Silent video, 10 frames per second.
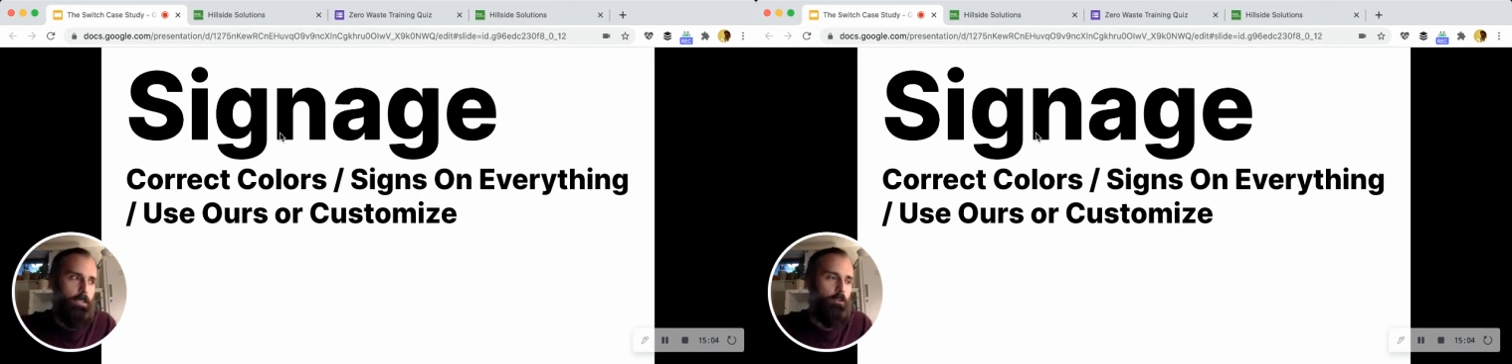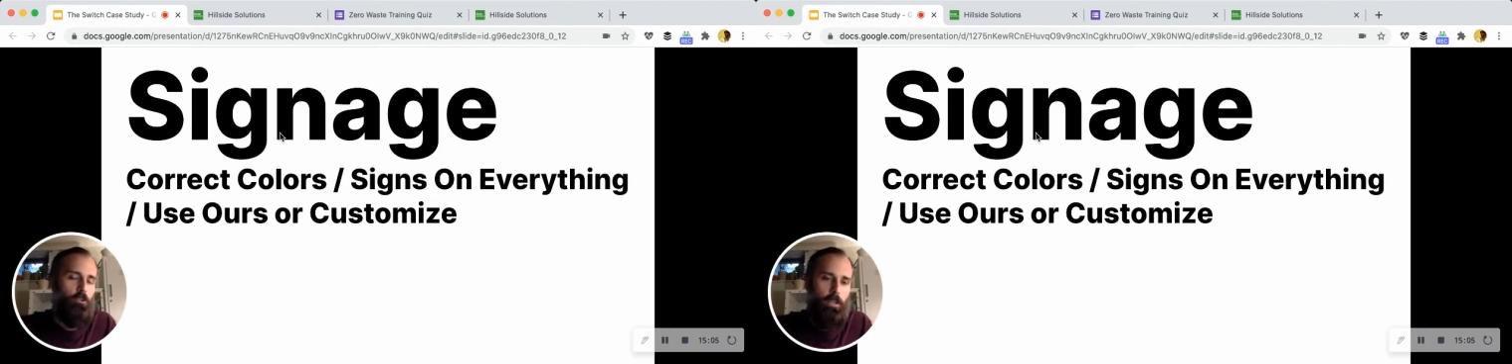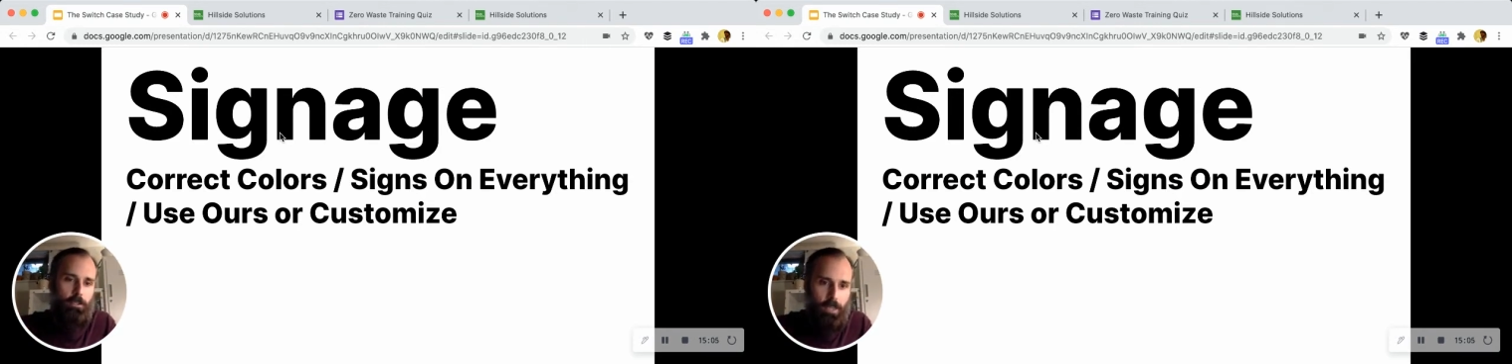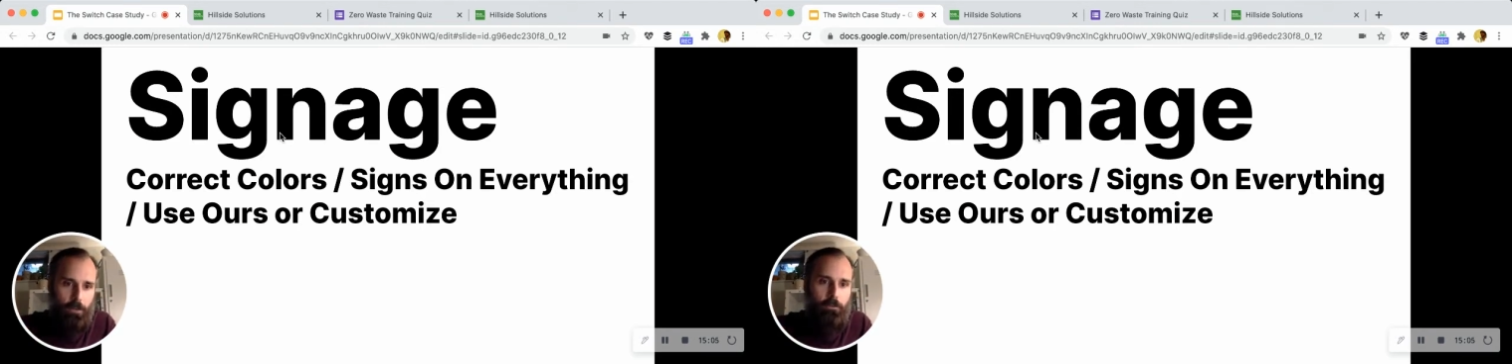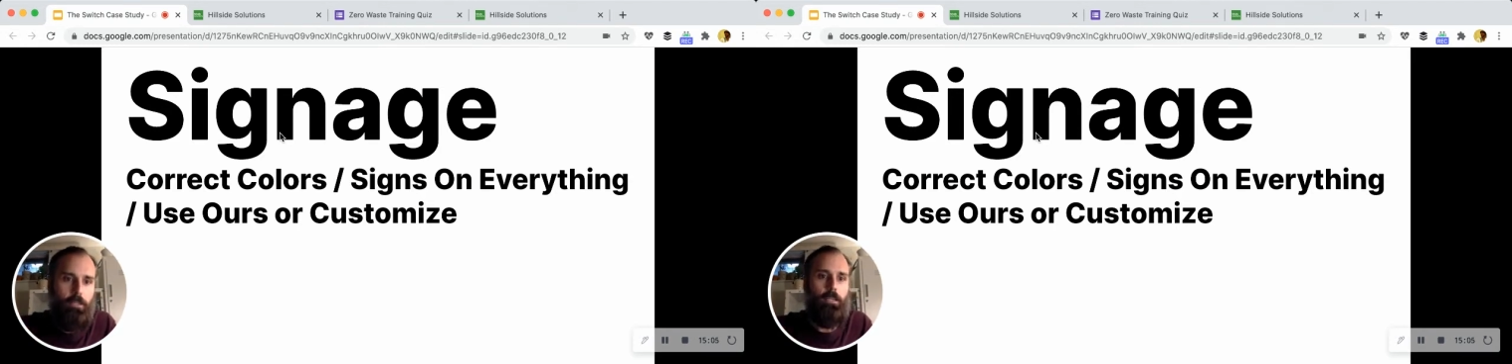then you create
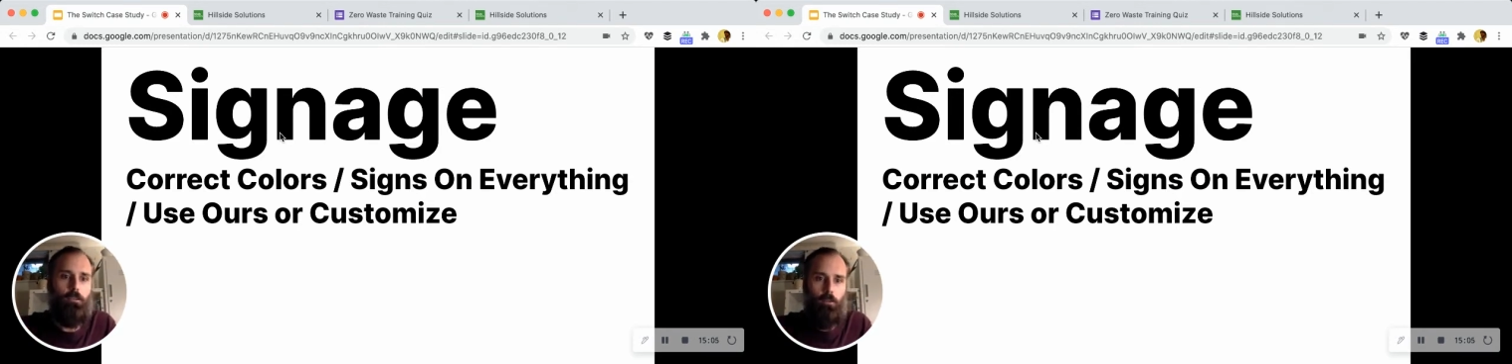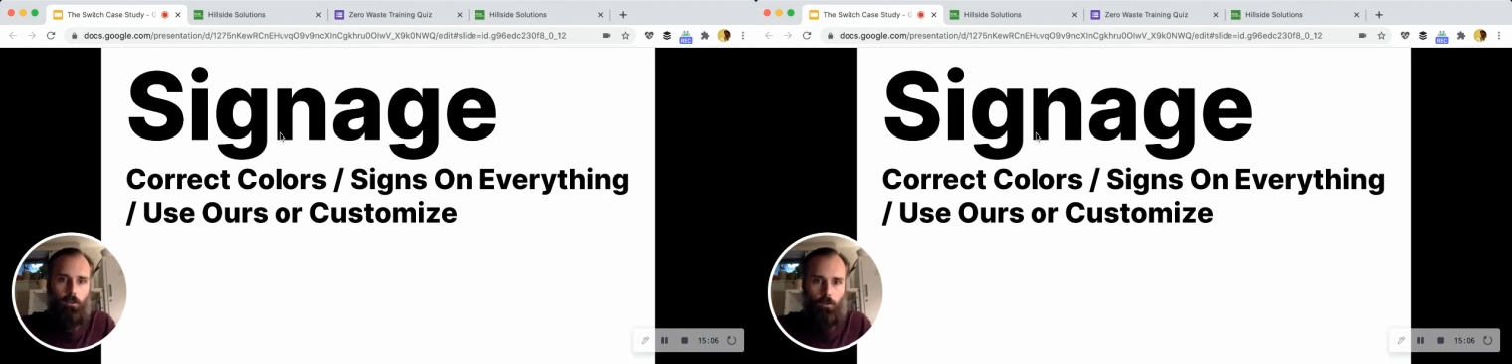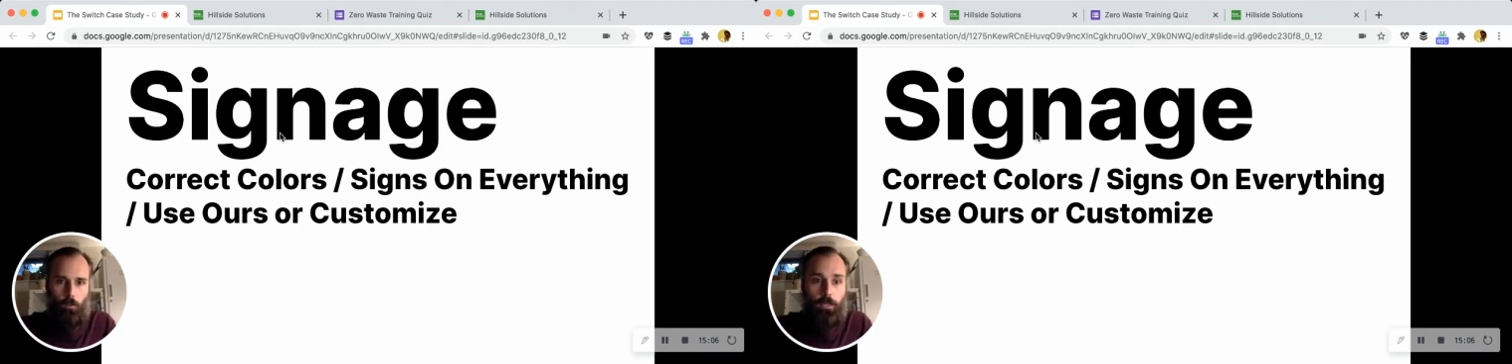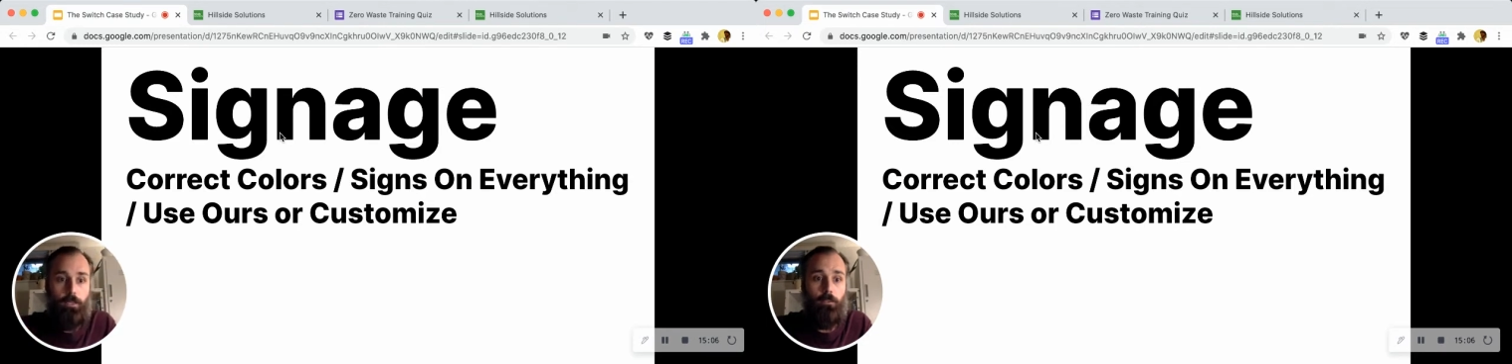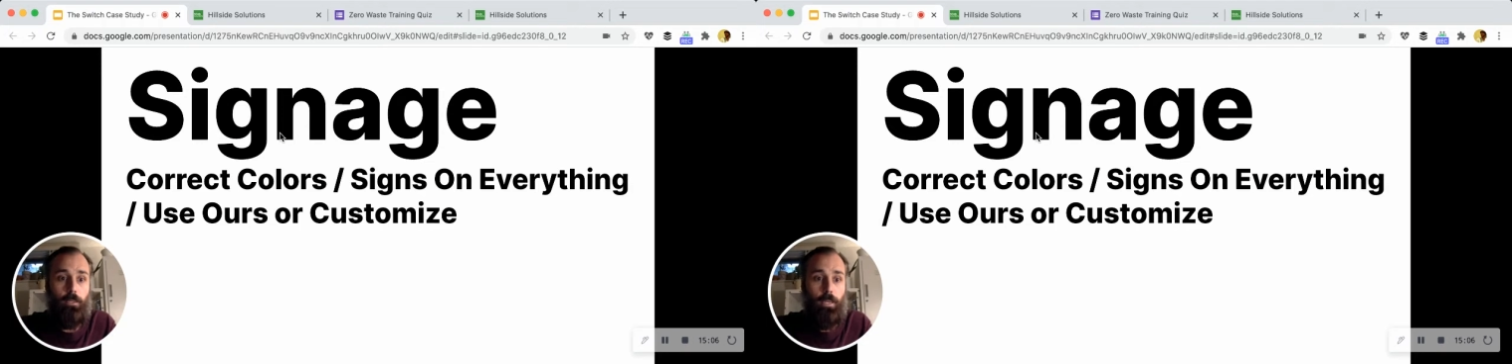safety nets along the way
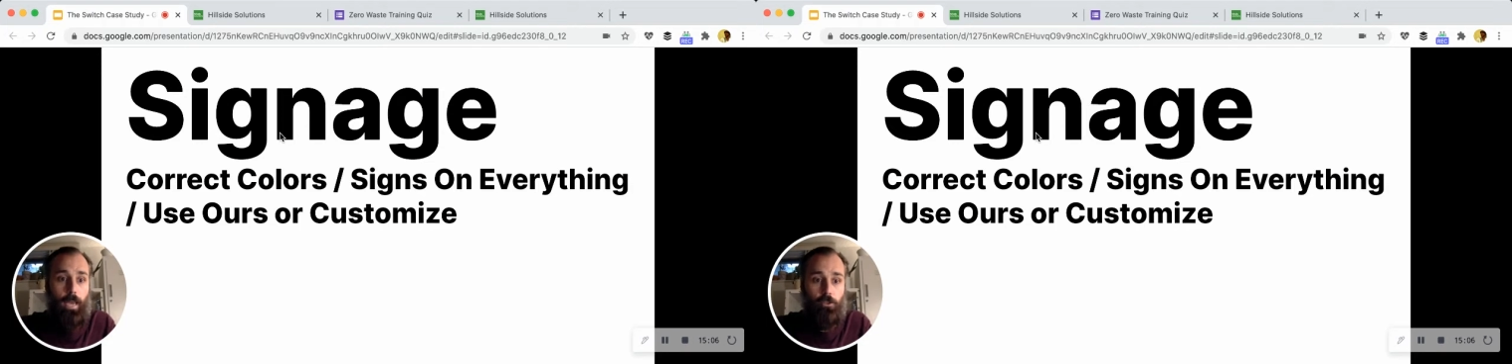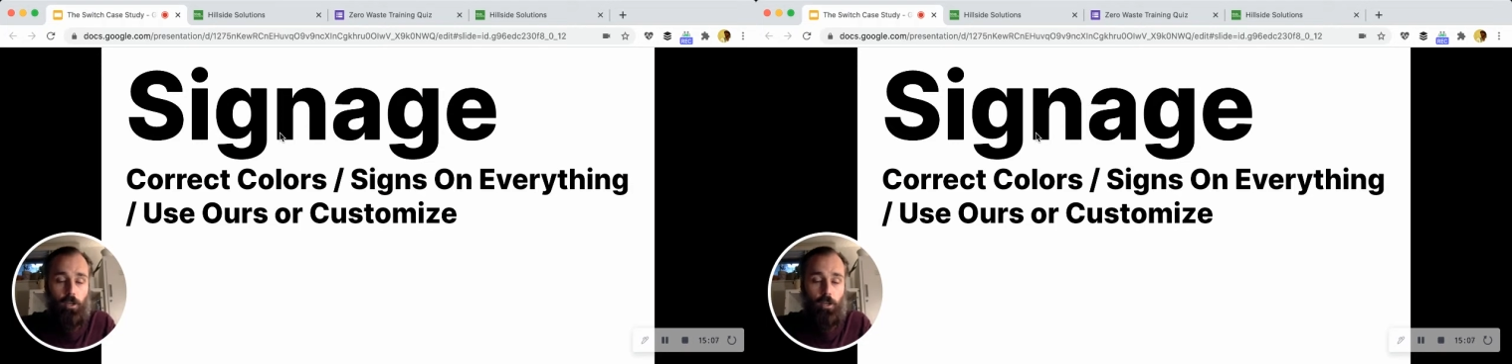to catch